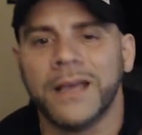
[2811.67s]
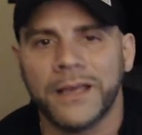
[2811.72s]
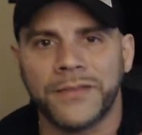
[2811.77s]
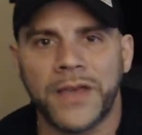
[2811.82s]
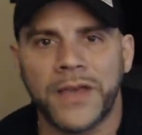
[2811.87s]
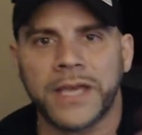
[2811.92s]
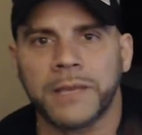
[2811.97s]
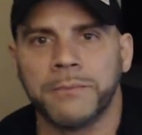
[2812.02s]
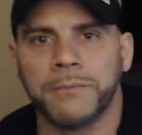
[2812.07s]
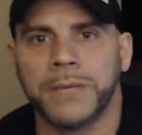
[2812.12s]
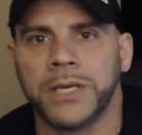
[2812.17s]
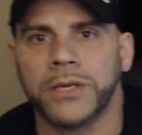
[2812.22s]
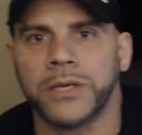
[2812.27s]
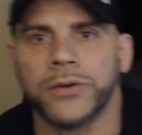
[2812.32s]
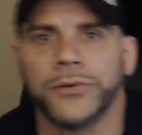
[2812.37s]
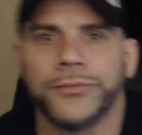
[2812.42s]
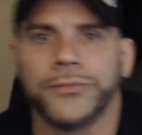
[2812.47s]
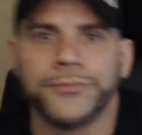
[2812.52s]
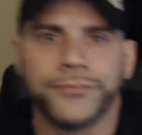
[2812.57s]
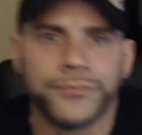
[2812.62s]
they can beat
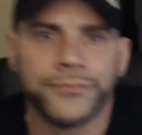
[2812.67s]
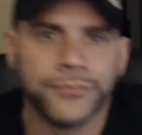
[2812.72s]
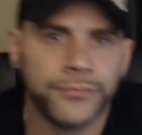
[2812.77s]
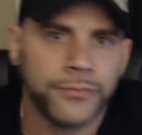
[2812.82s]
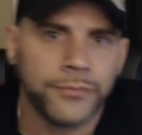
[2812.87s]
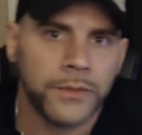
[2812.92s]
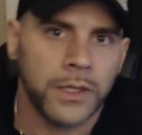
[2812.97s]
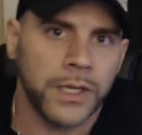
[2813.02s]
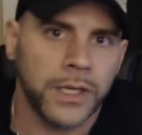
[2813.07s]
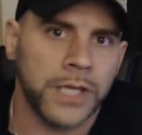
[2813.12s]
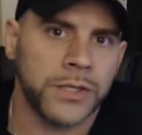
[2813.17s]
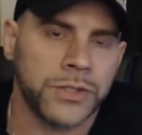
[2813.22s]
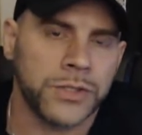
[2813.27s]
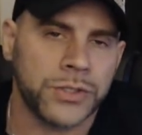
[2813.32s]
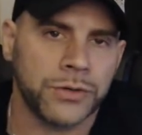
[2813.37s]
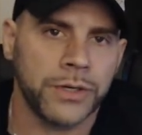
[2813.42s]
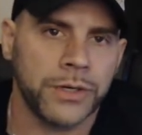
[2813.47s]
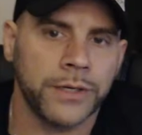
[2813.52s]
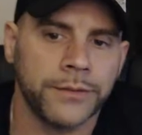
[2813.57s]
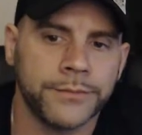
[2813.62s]
you in the
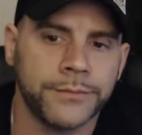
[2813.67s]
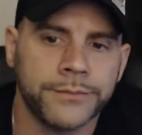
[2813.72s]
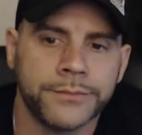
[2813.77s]
street.